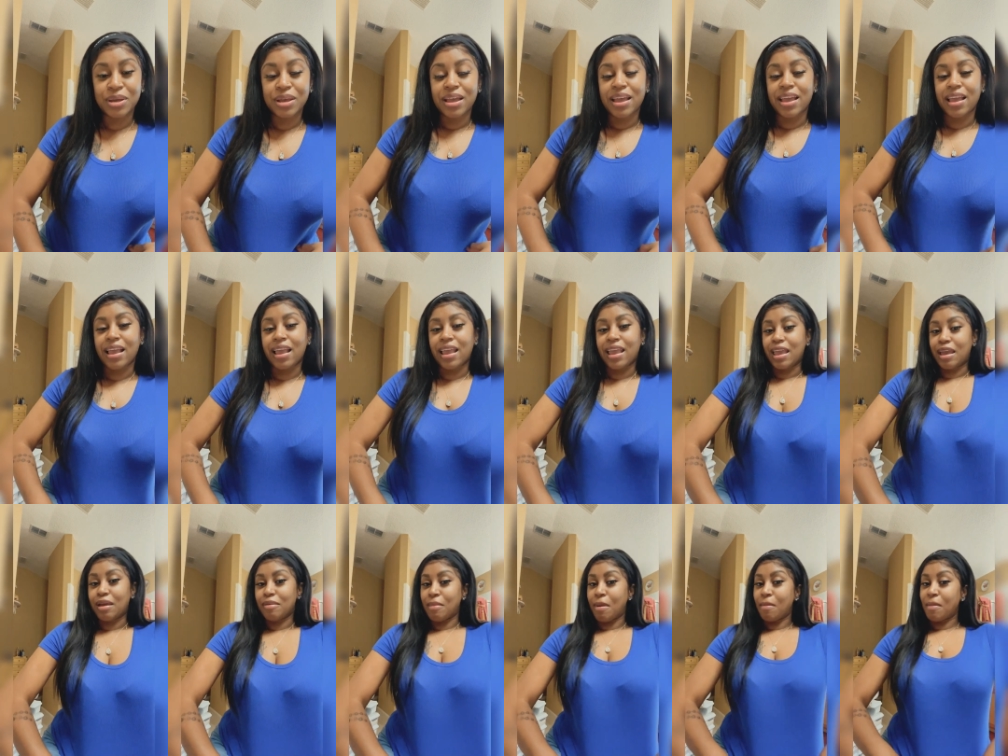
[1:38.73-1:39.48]

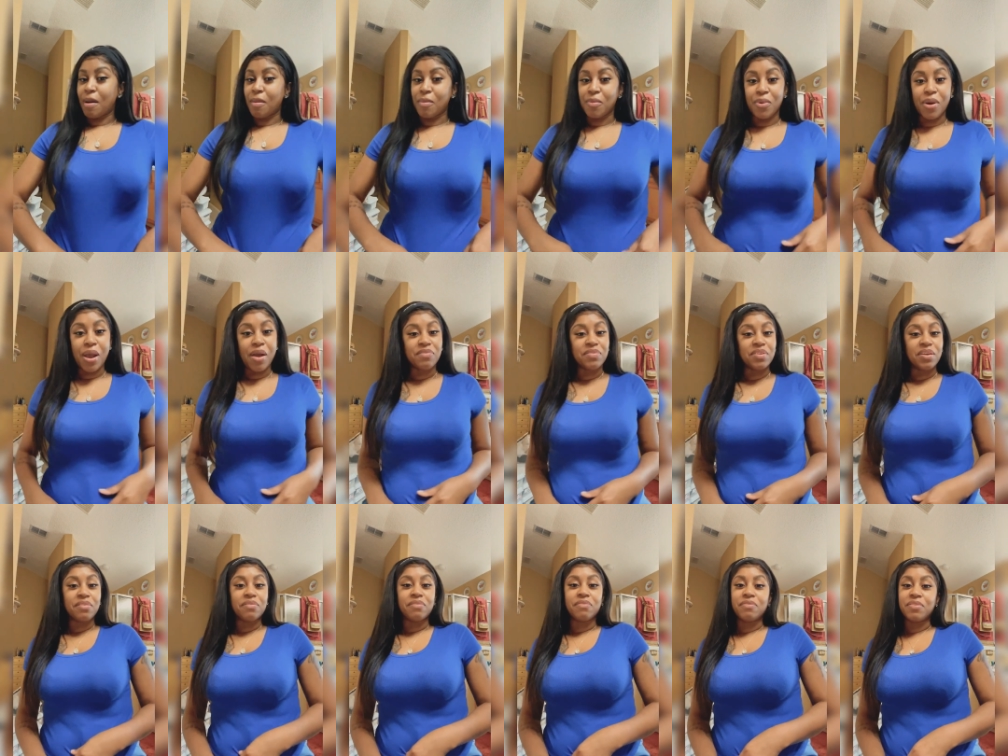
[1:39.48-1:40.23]
And my mom would have
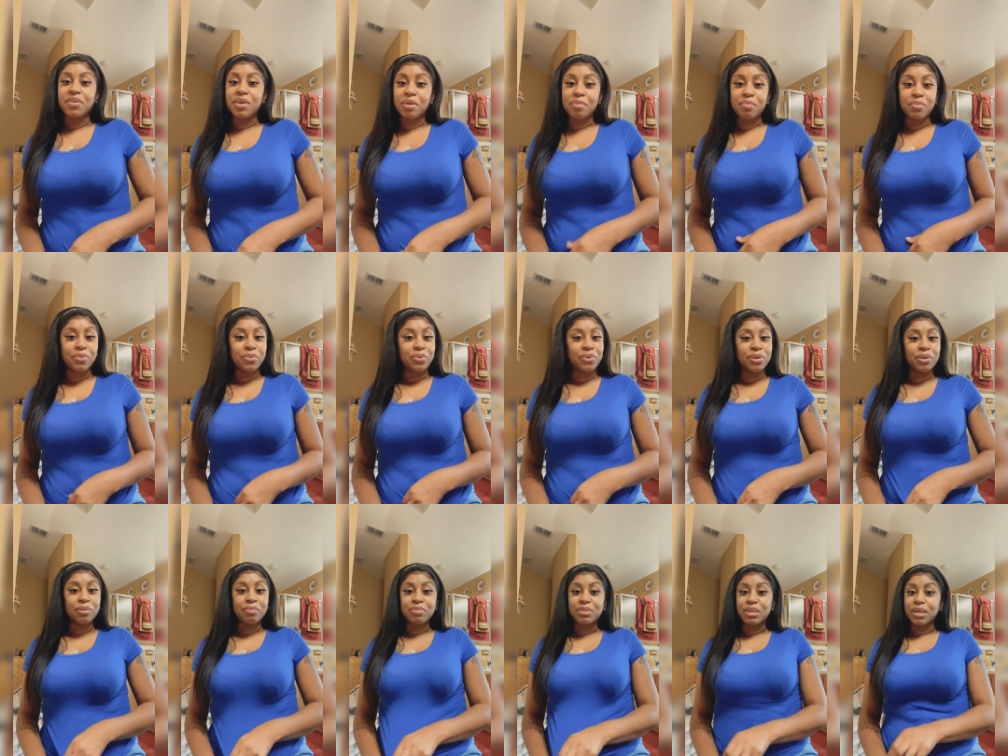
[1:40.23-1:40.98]
a fit, boy,
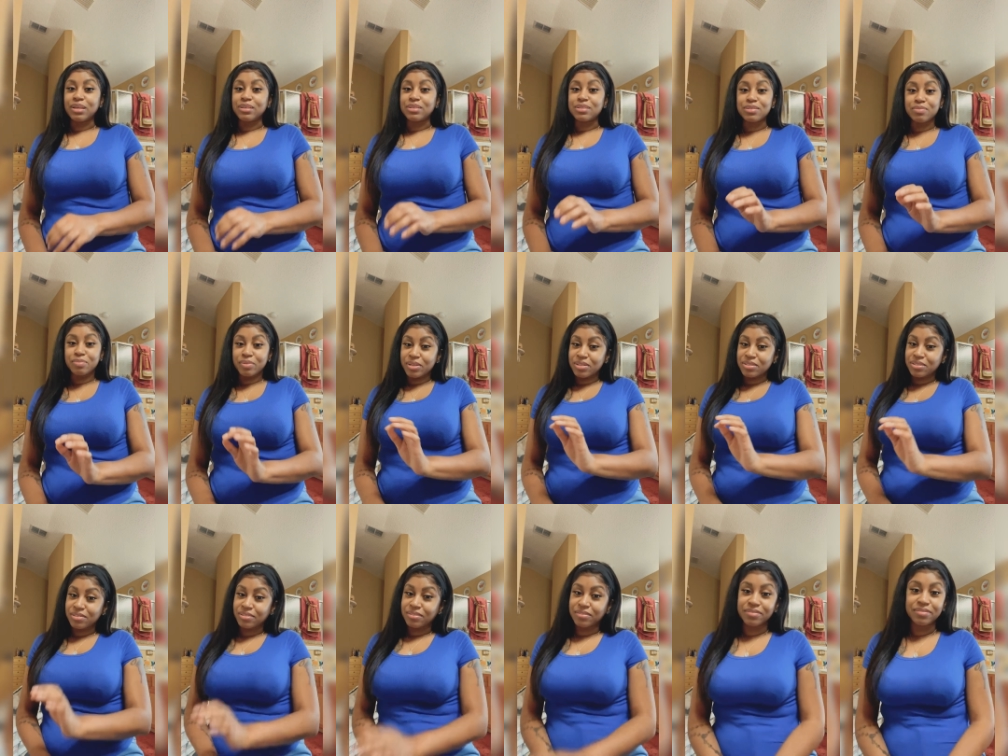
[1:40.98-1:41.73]
them things
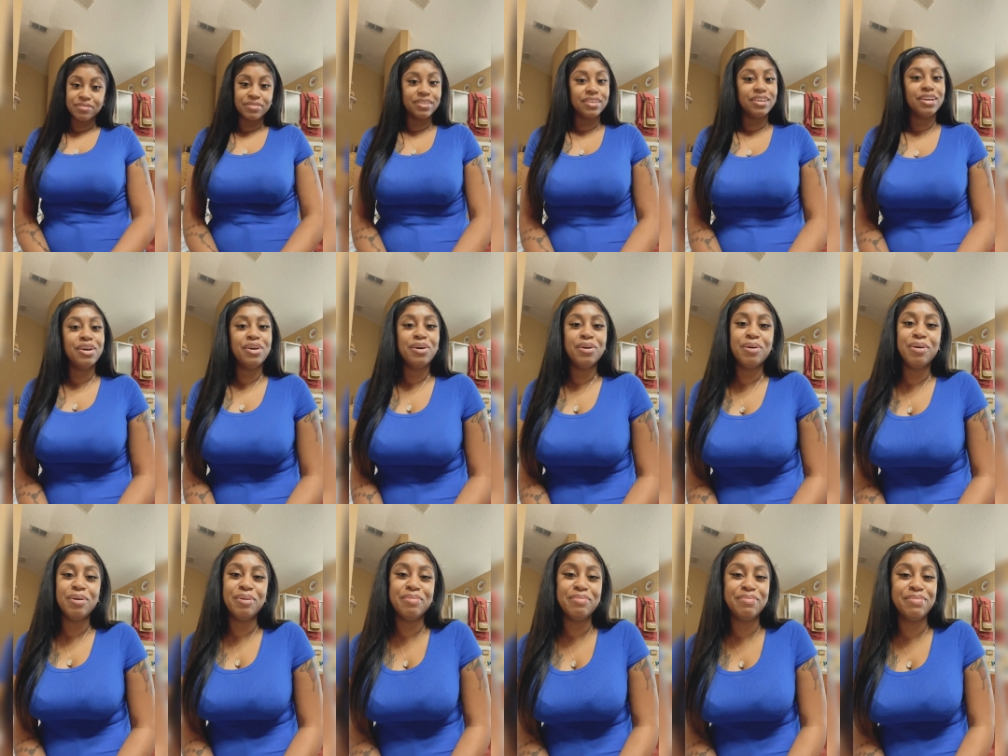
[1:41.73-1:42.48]
expensive.
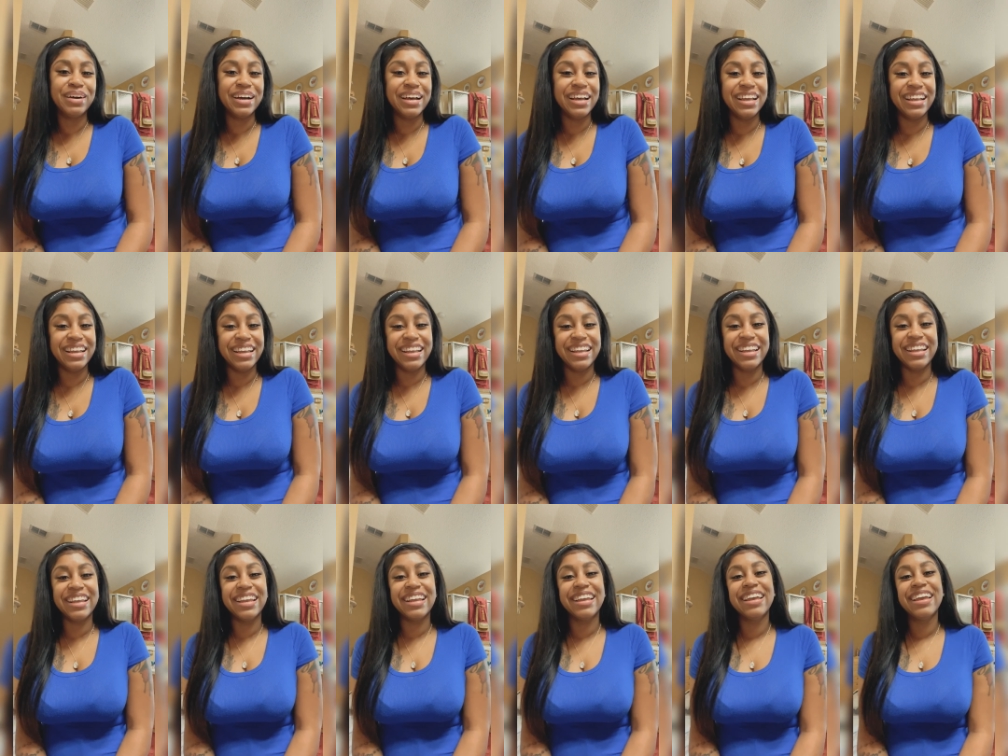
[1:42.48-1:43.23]

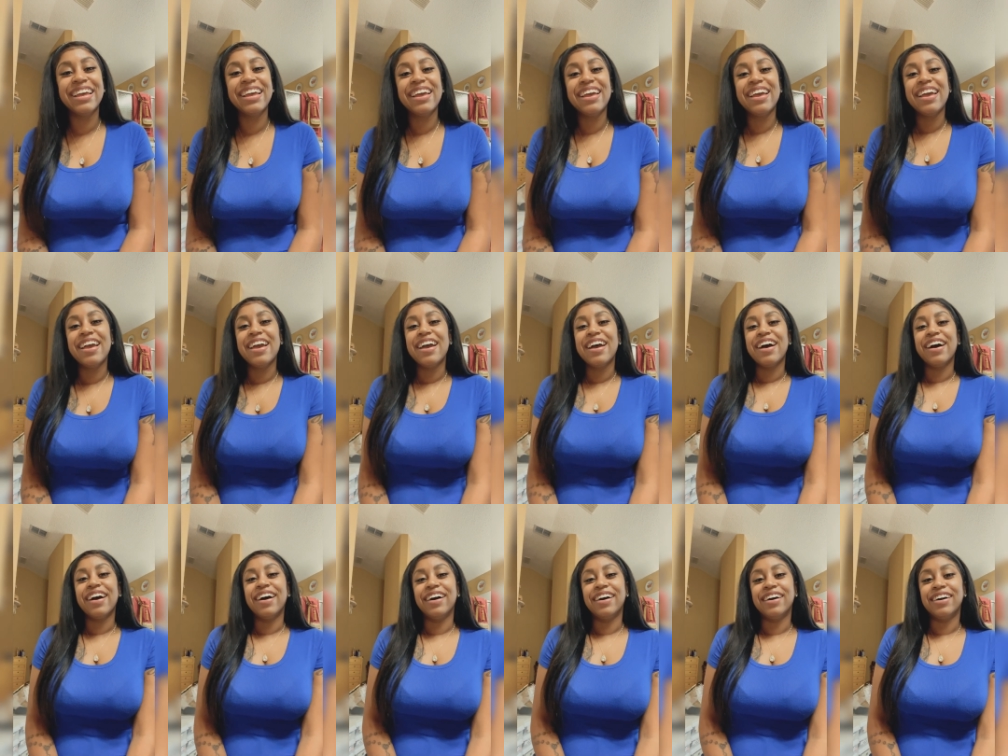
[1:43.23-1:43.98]
But
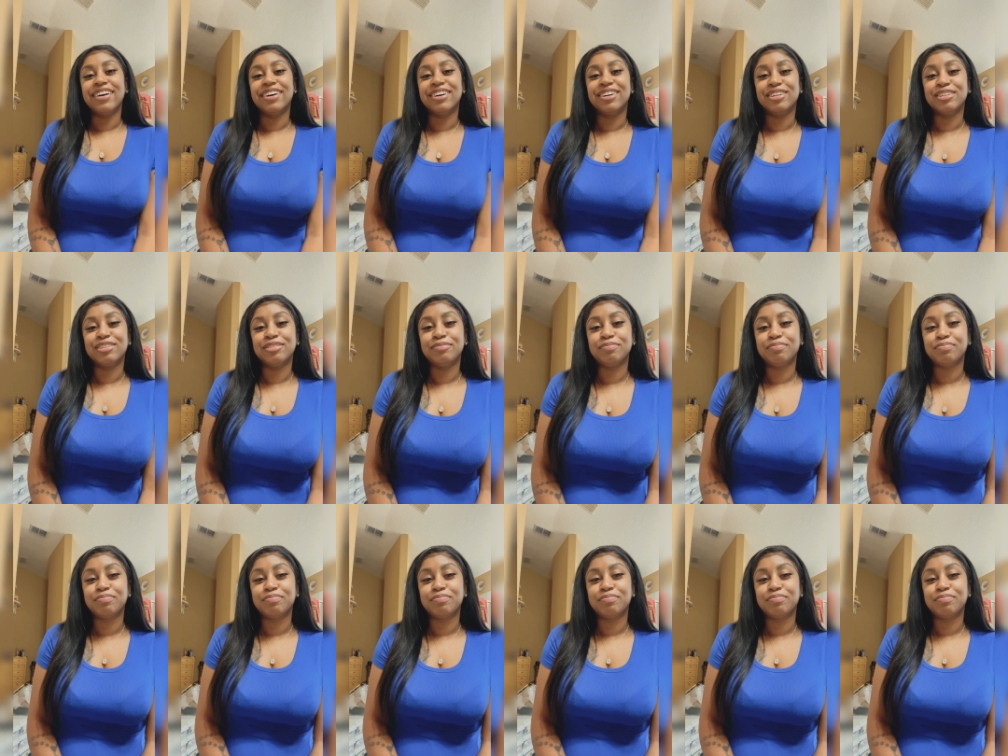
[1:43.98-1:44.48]
I